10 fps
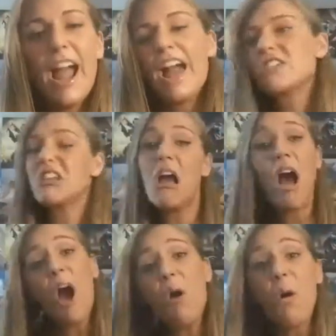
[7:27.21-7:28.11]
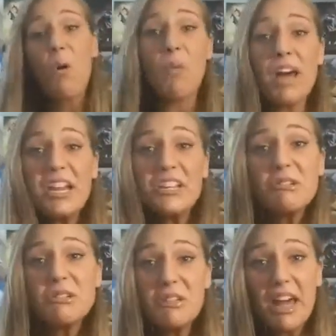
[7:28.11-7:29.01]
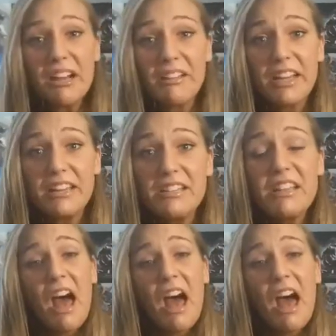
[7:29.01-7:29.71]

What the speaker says: And she's like, oh, why didn't you do that, Elise?